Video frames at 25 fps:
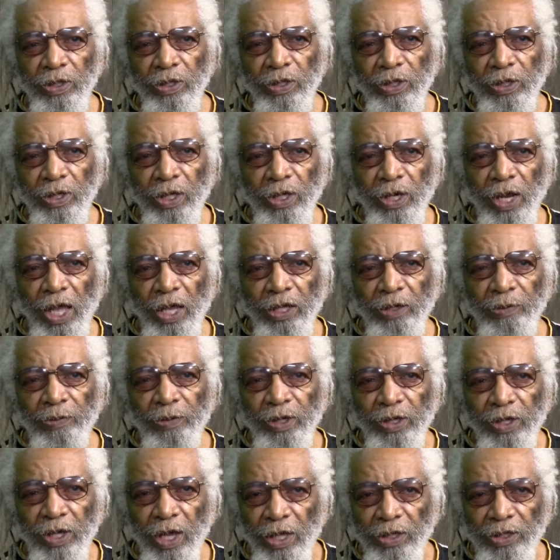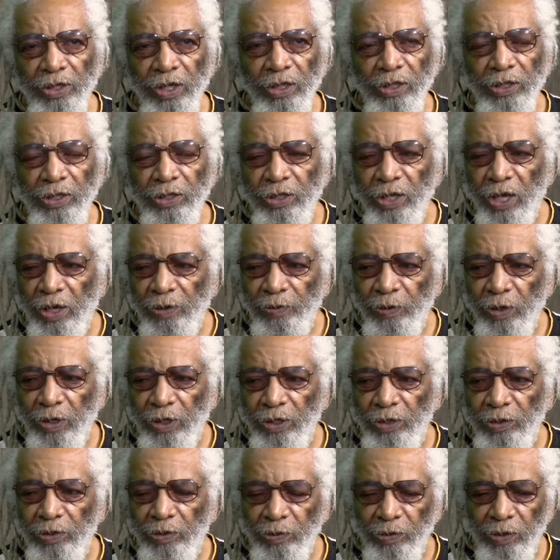and I can be contacted
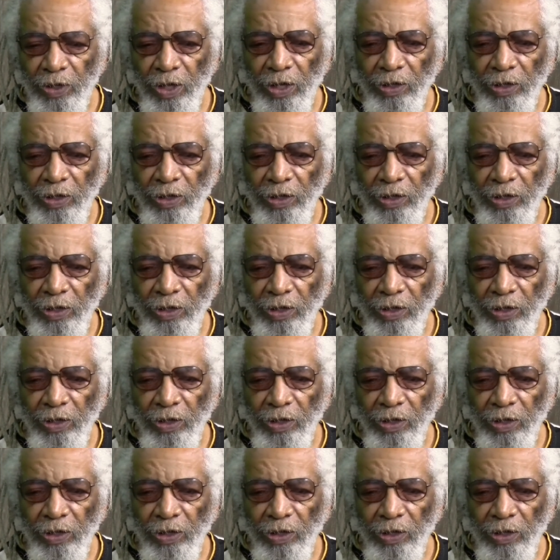directly through that.